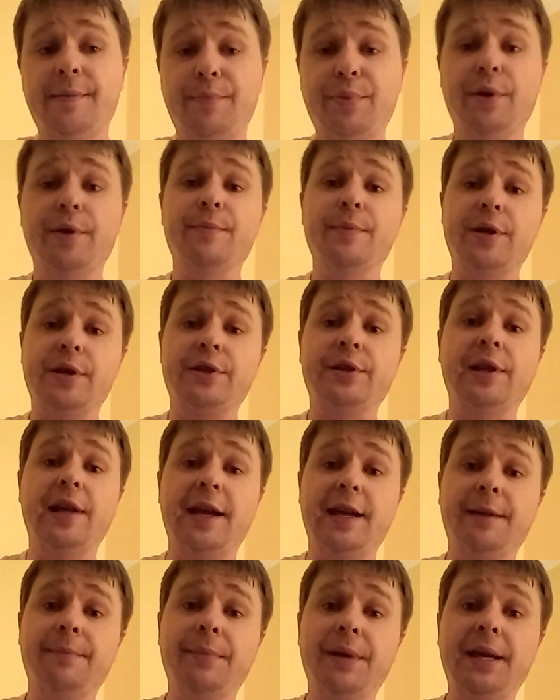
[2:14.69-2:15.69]
Pretty much
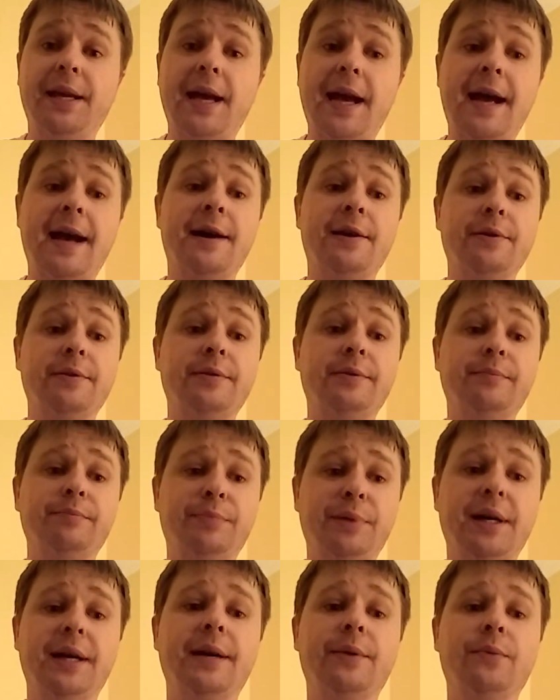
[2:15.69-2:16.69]
laid me out,
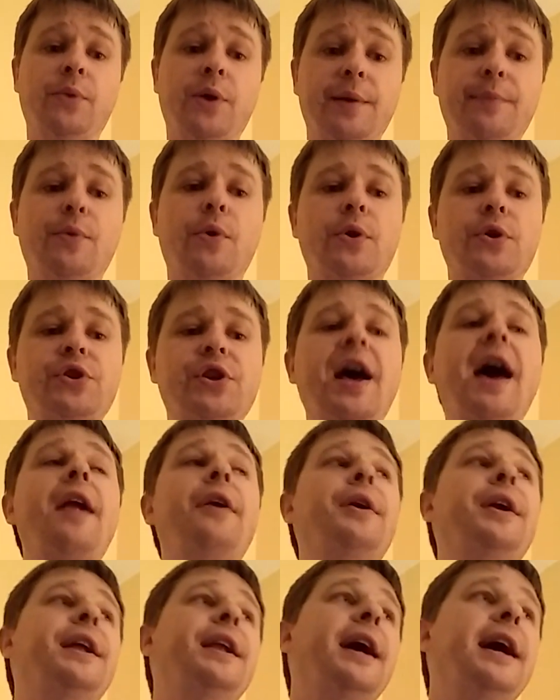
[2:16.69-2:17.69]
but one more
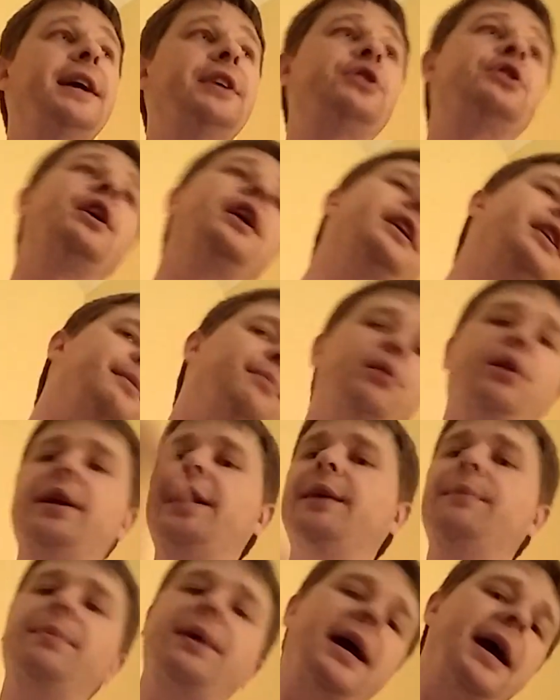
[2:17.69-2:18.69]
Saturday night, trying to
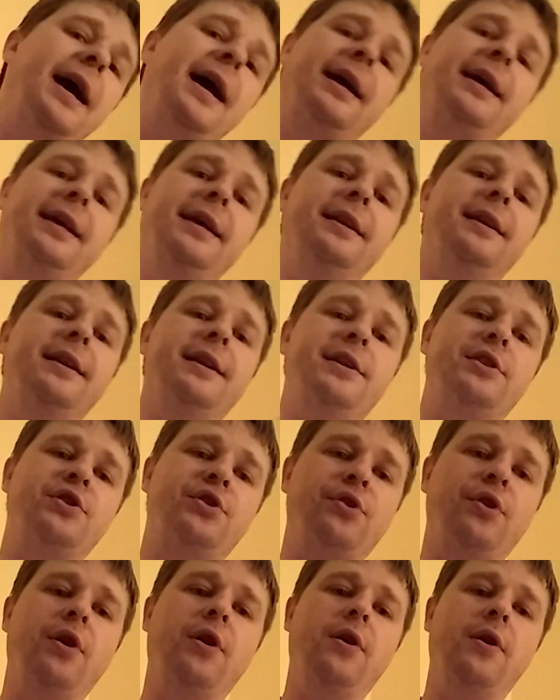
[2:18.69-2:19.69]
bring it back, ending it
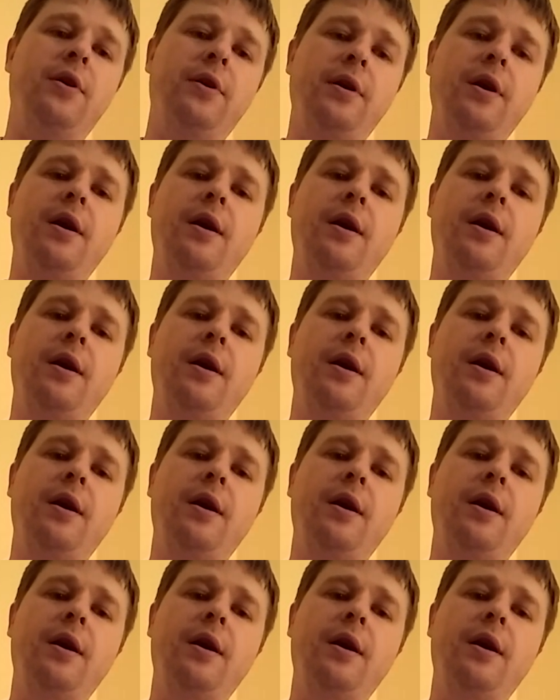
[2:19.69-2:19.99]
strong.